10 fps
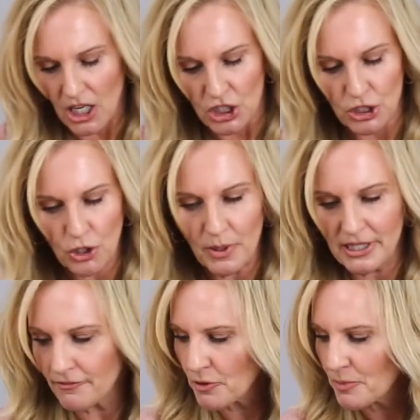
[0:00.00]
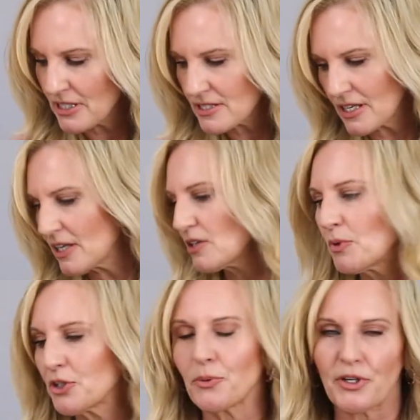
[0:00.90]
you don't want everybody seeing
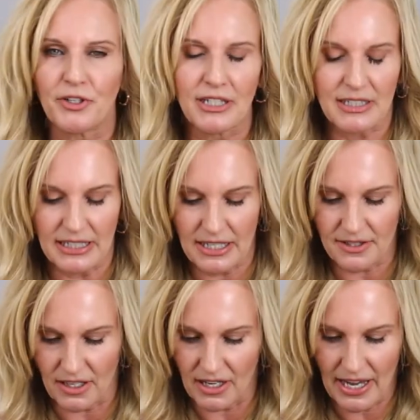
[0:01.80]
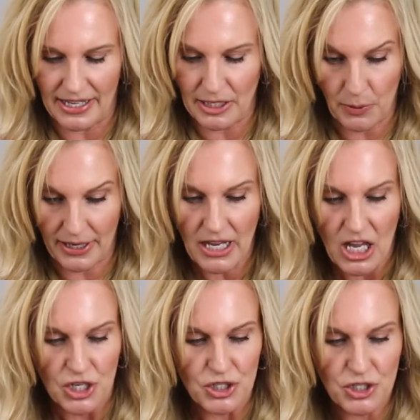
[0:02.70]
what you're wearing underneath anyway.
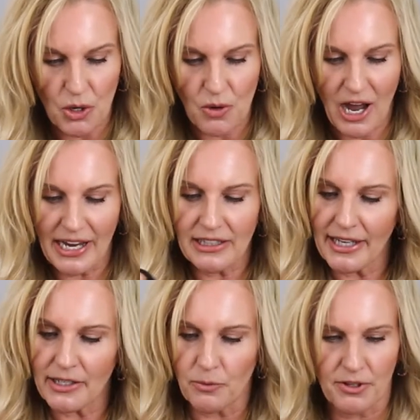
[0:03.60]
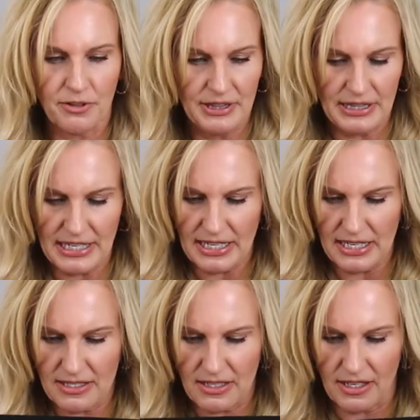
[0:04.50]
So I like wearing
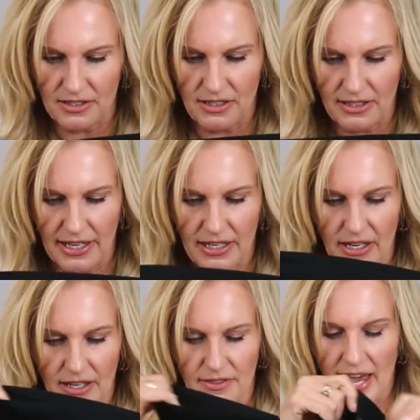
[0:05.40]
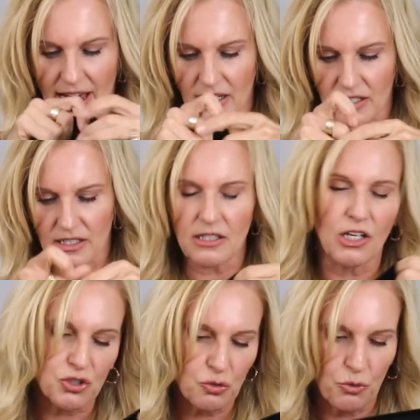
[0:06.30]
these under like that, a
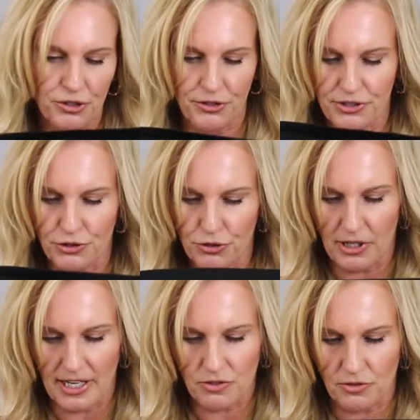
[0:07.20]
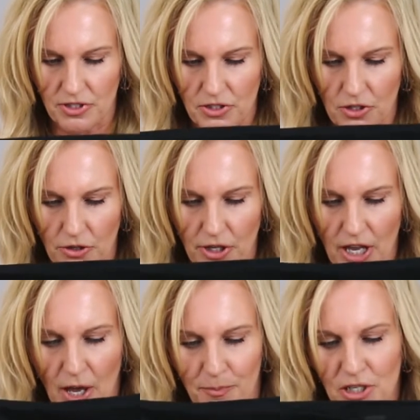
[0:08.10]
shorter dress or a skirt,
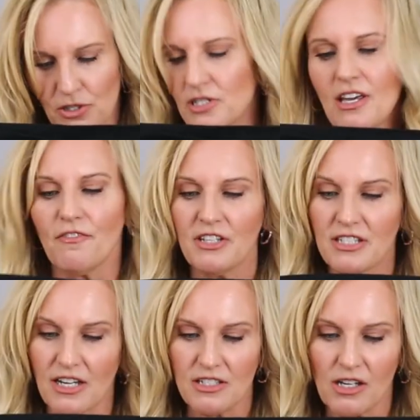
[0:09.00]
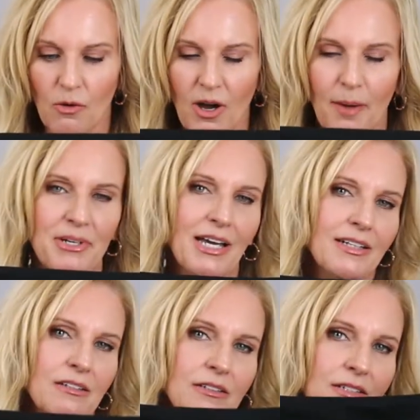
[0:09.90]
because if it does go up, it kind
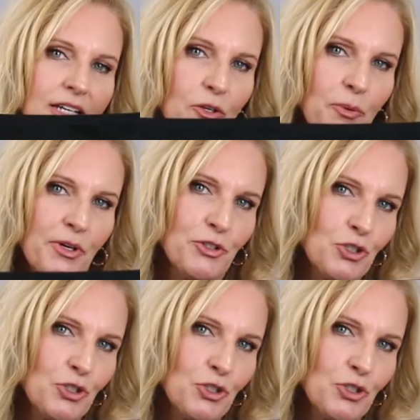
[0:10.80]
of looks like you're wearing